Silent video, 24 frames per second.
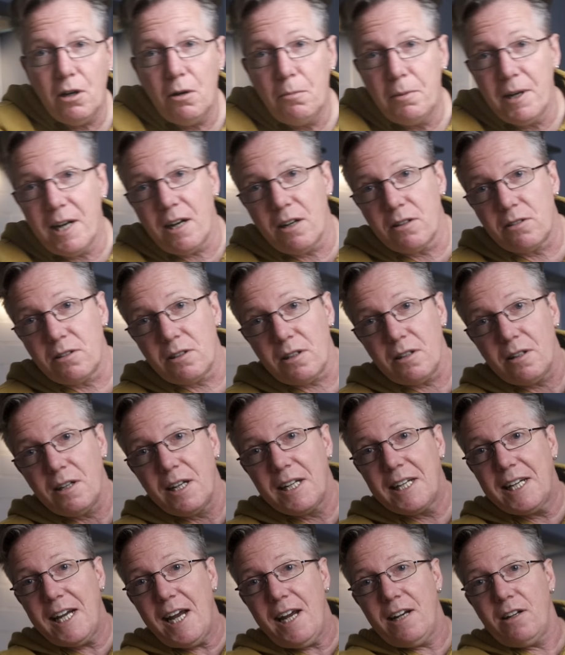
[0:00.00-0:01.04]
Oberhauser.
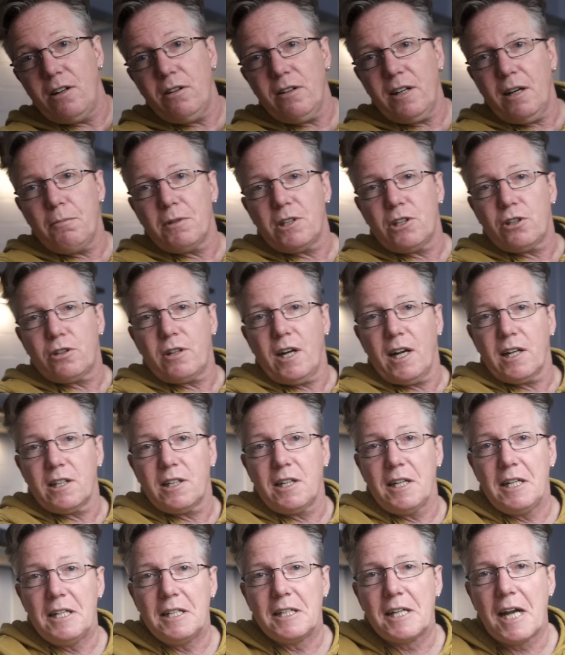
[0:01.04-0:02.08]
Again, look how much
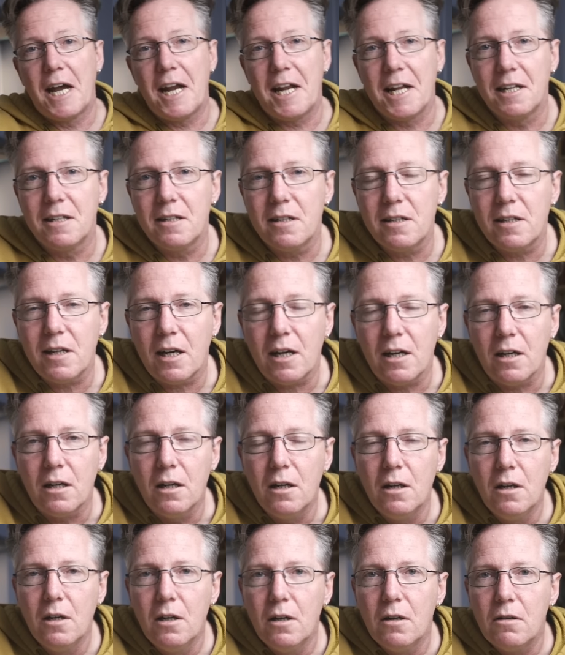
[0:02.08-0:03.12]
traction he's getting today,
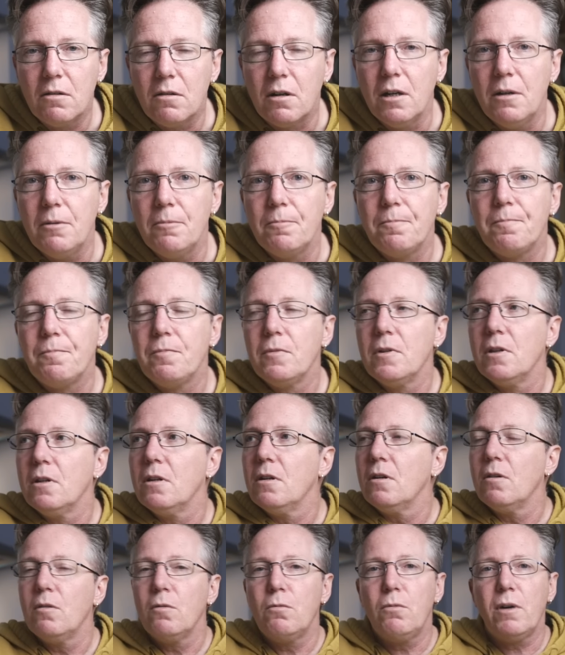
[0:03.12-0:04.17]
right?
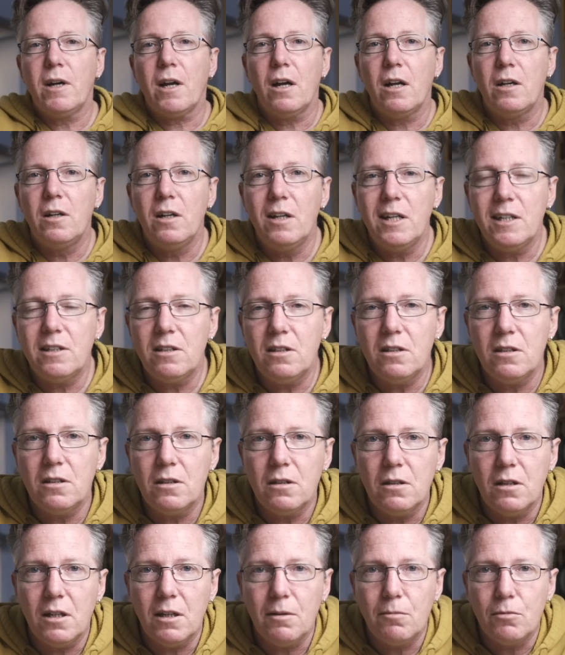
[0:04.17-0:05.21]
When I listened
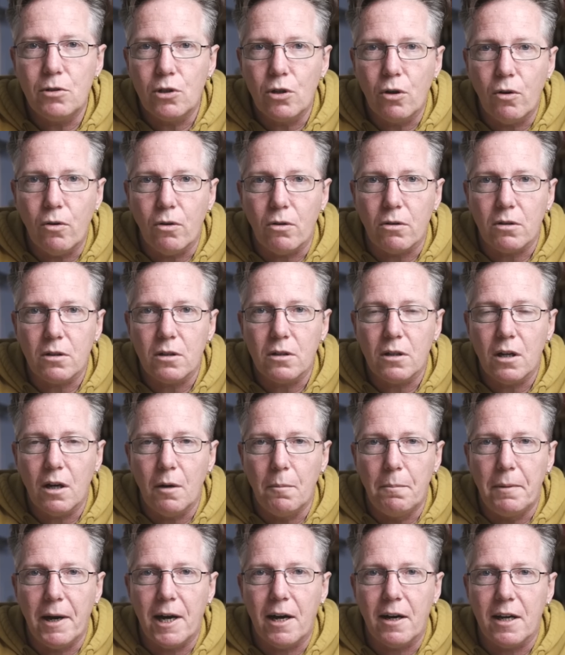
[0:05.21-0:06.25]
to him talk
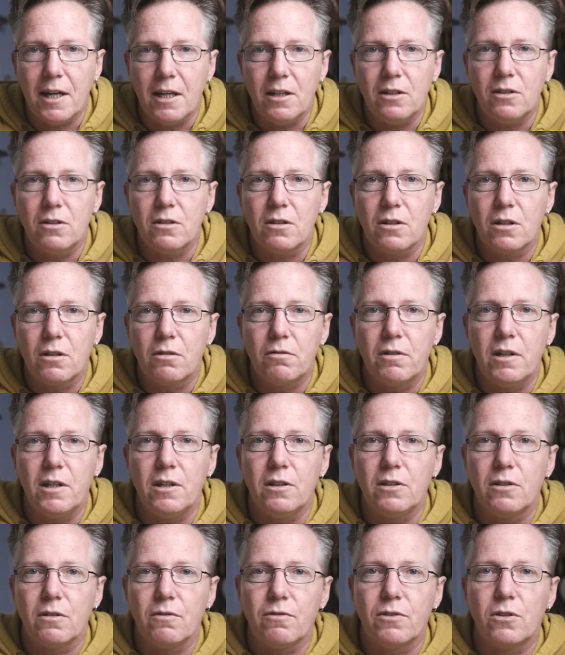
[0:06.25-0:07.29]
about his
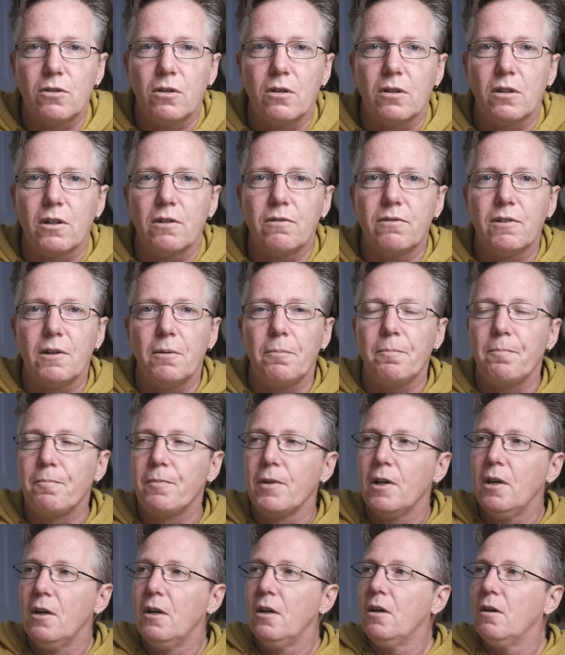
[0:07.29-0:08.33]
career as a photographer,
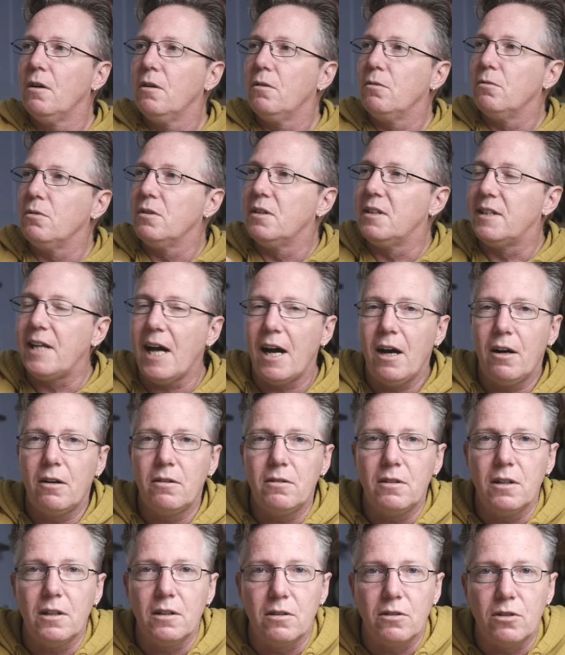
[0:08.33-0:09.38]
he was
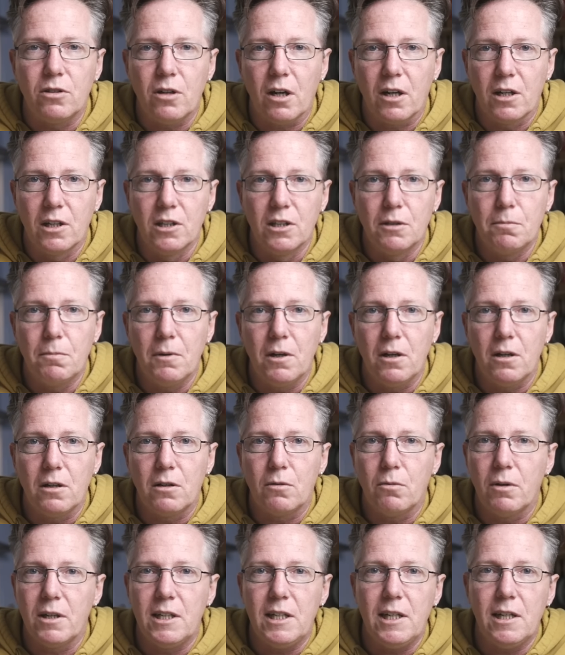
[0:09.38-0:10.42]
down at the
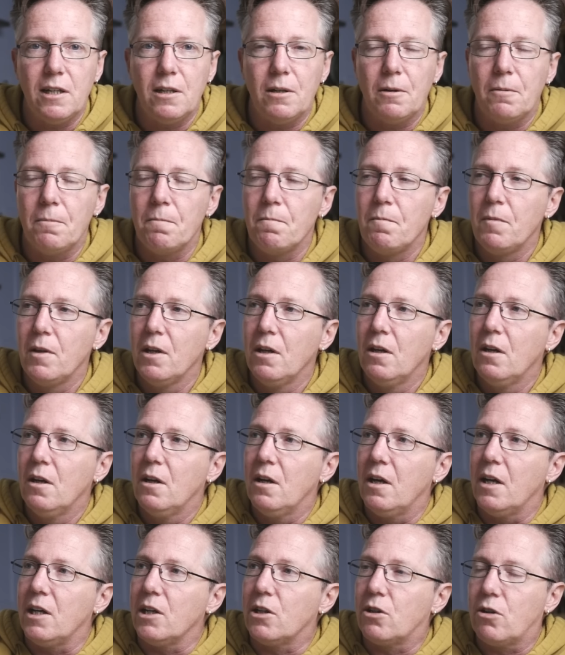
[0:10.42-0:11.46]
Drakensberg 1 year,
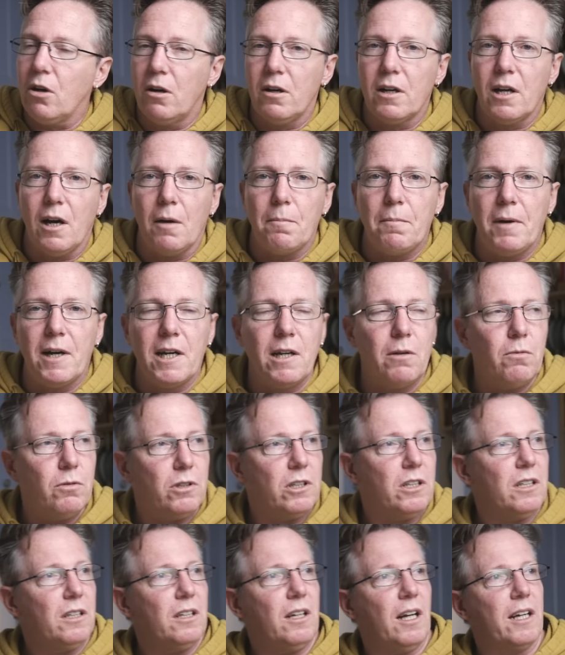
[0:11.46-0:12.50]
and he got up and he
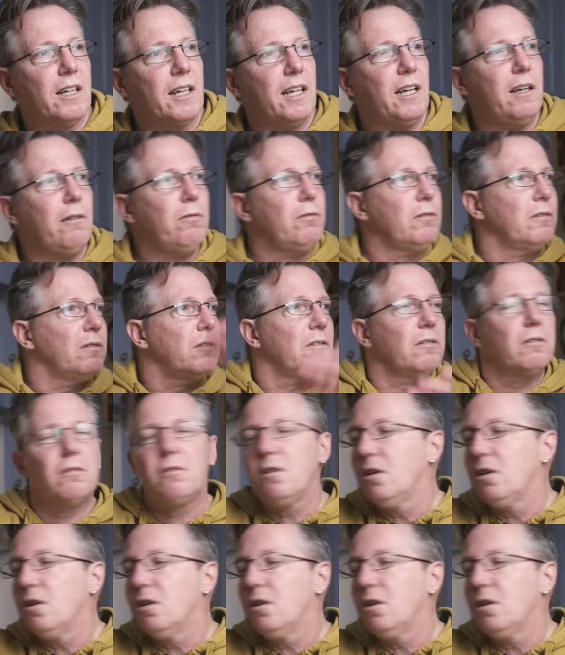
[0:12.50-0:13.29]
was just like, he was